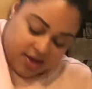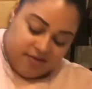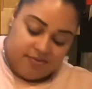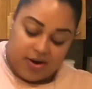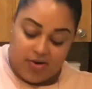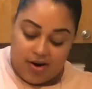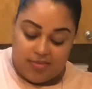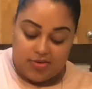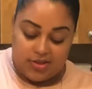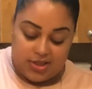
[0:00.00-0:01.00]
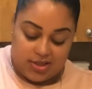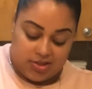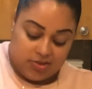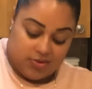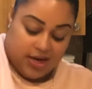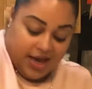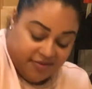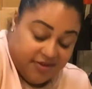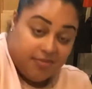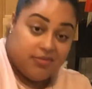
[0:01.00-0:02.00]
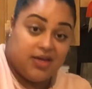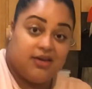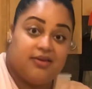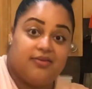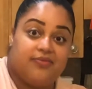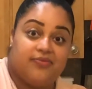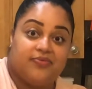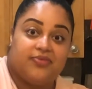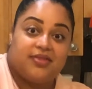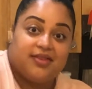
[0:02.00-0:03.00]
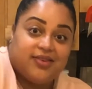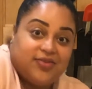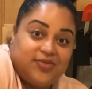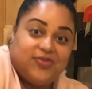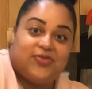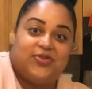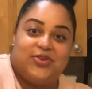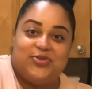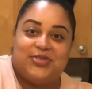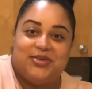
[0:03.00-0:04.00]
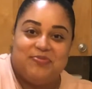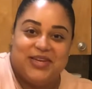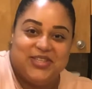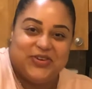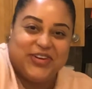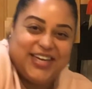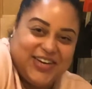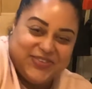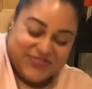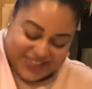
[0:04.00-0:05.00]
My grandma was here, she would laugh at me for using measuring cups.